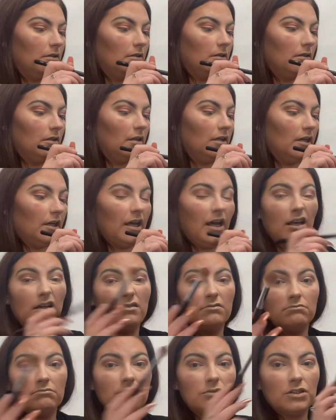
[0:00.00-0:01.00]
And again,
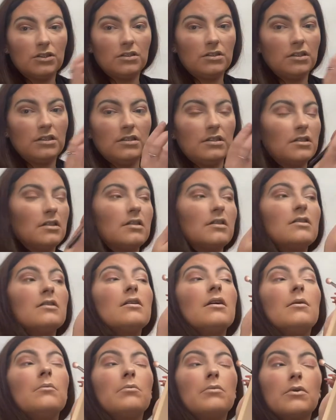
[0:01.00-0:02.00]
just into the
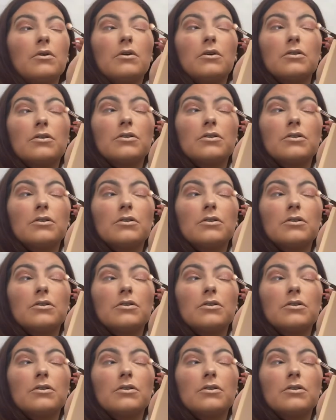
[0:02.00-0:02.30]
same brush.